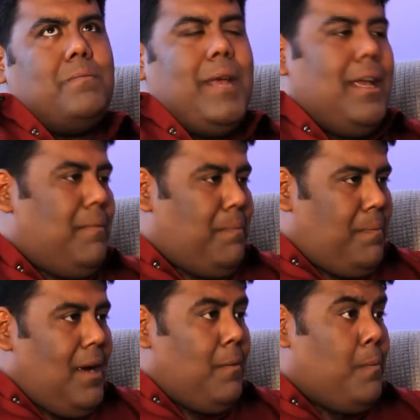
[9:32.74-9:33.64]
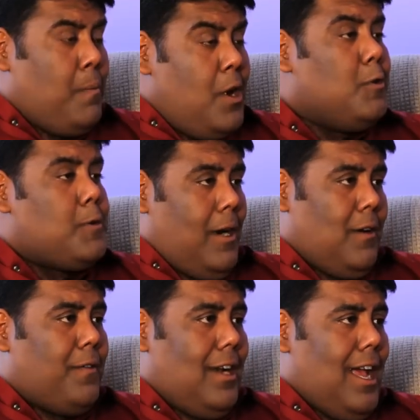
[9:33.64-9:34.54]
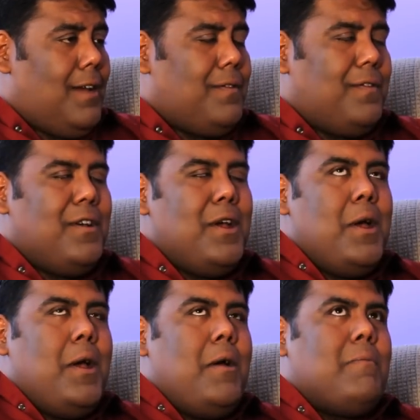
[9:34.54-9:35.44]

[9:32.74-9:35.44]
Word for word: being a huge part of her life. Right.